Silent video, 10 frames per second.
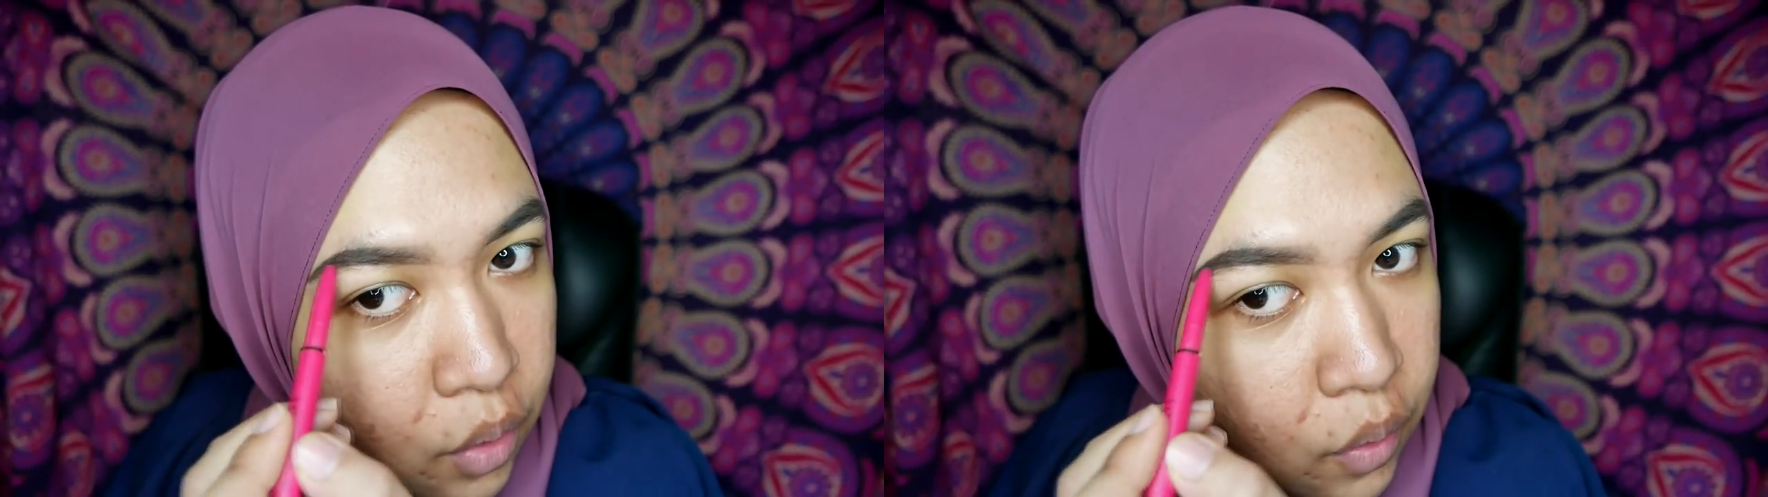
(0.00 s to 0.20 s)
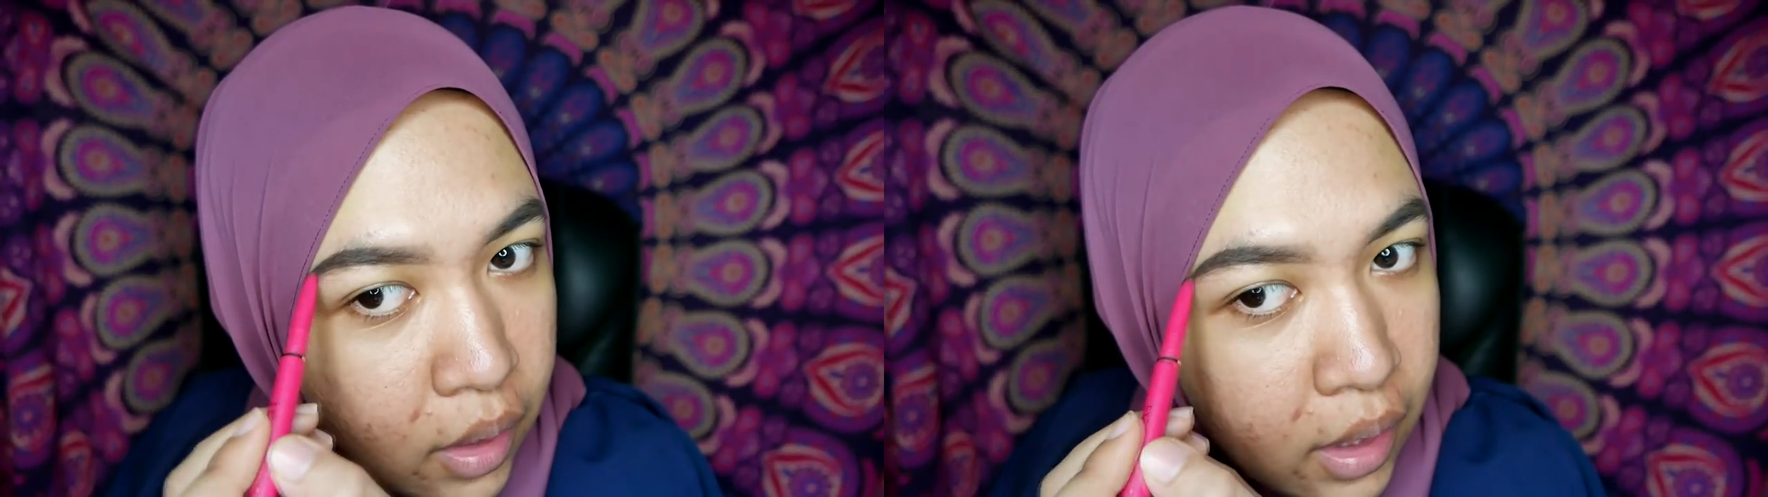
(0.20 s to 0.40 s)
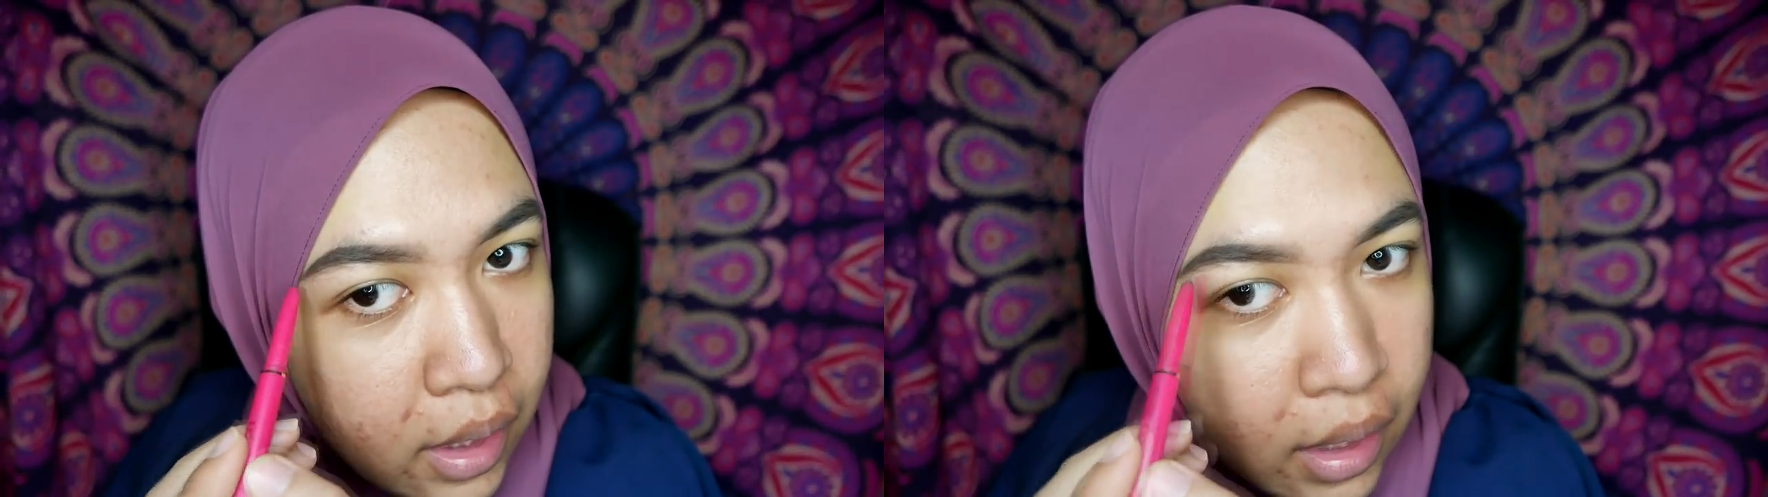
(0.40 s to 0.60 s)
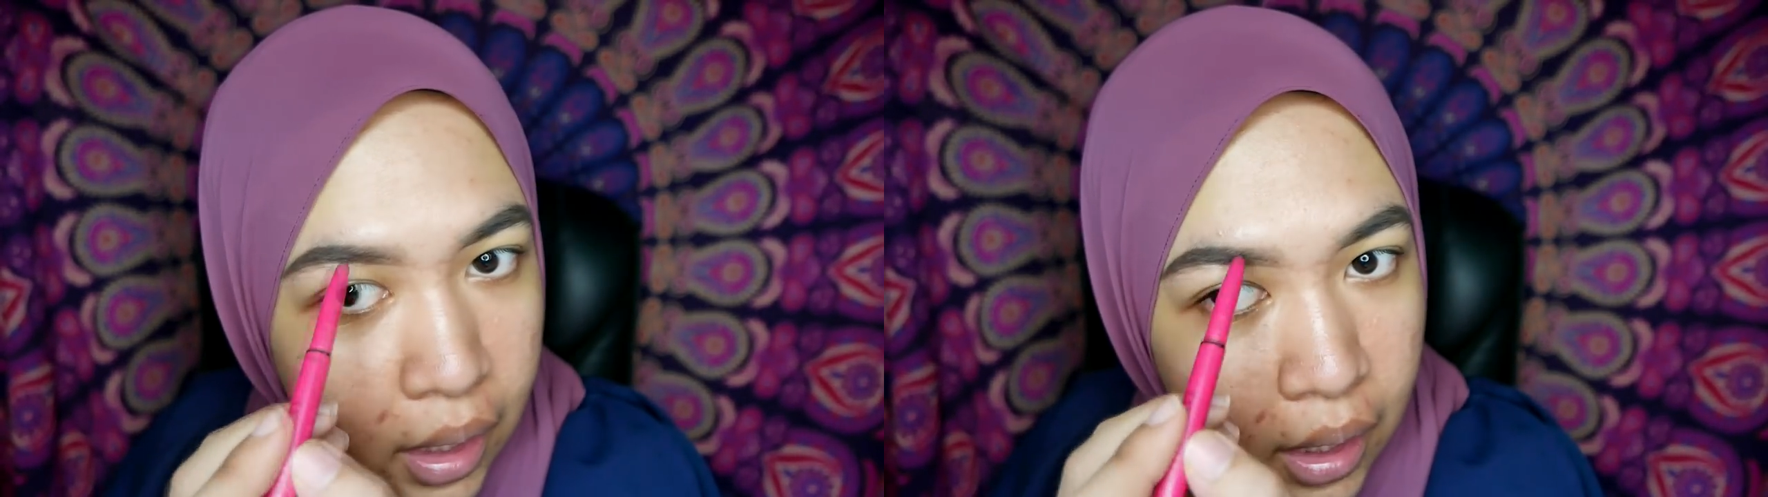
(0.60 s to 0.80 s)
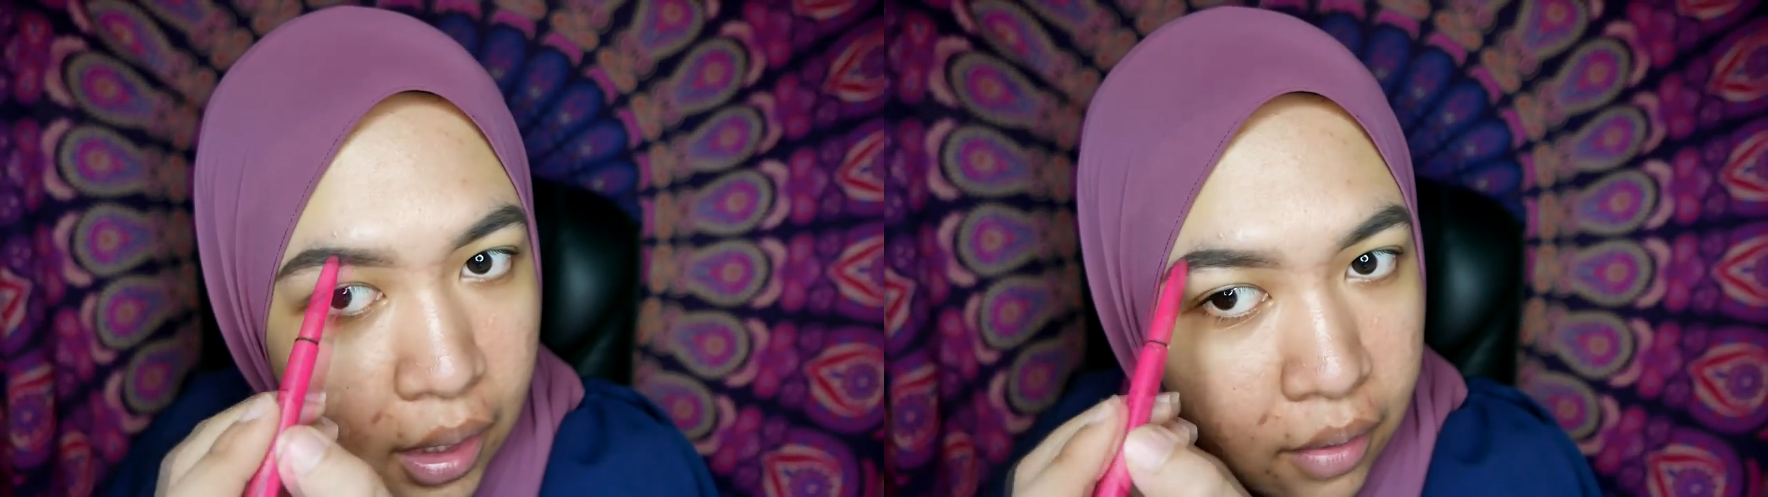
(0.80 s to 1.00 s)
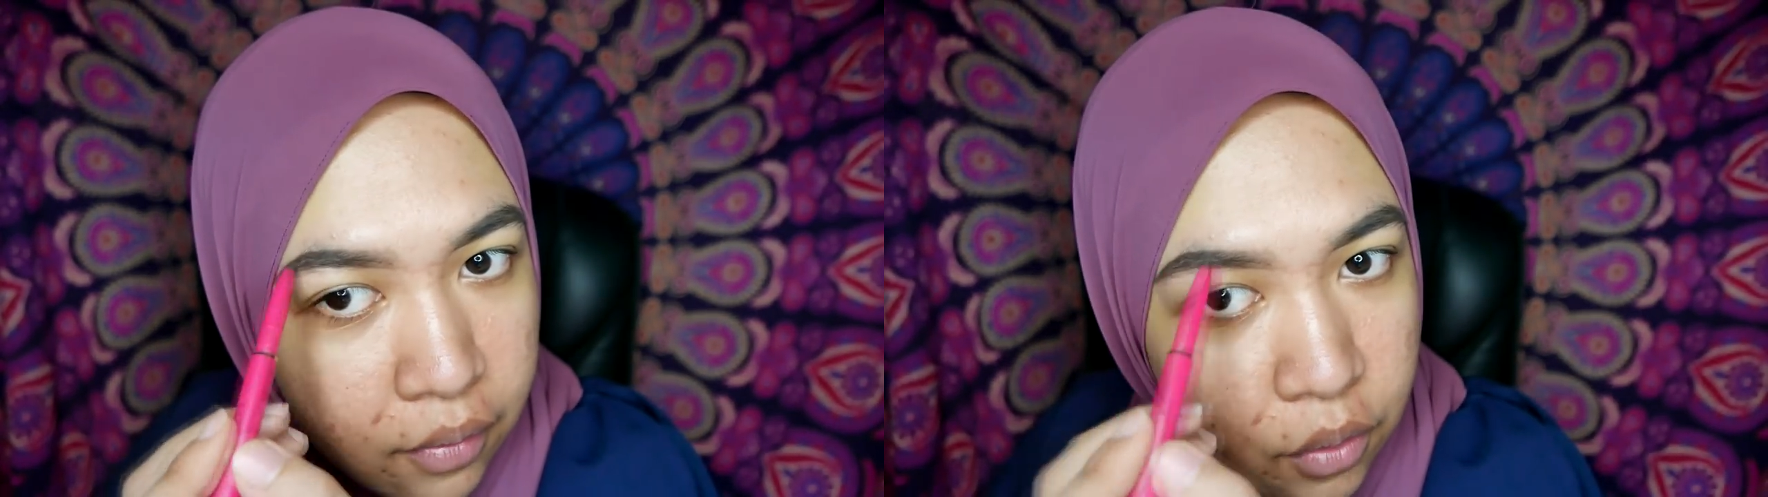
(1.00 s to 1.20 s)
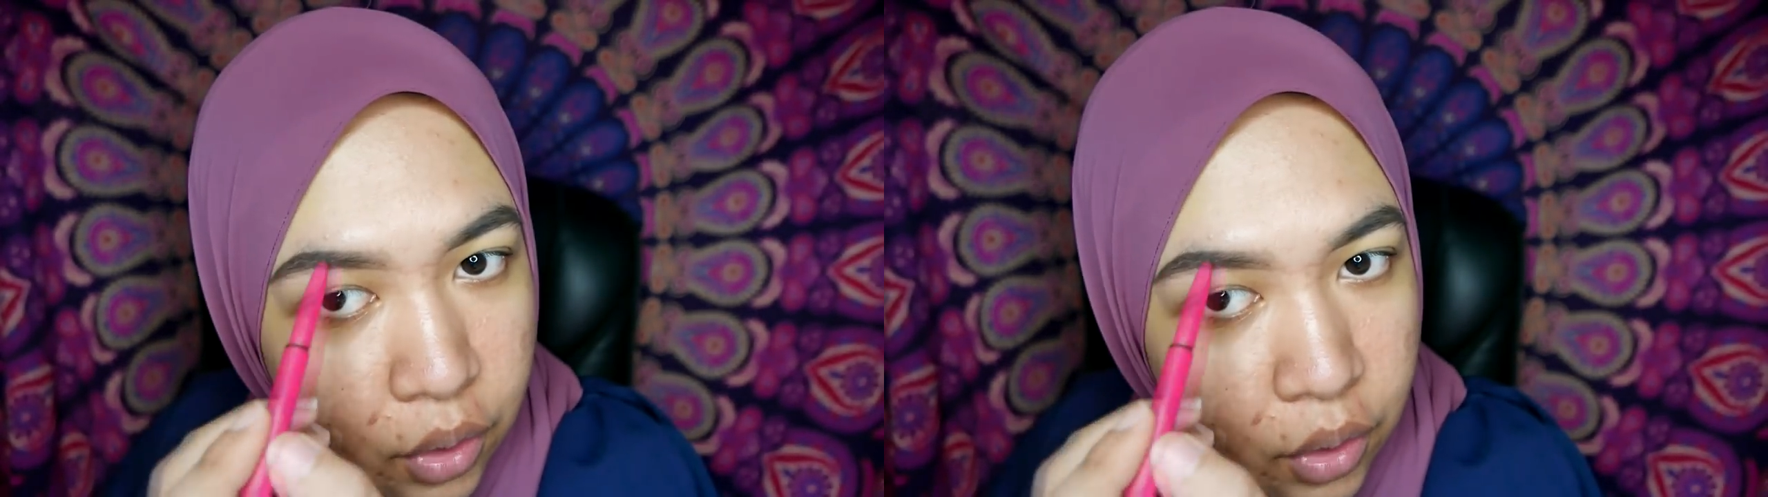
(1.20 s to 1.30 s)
quick and I have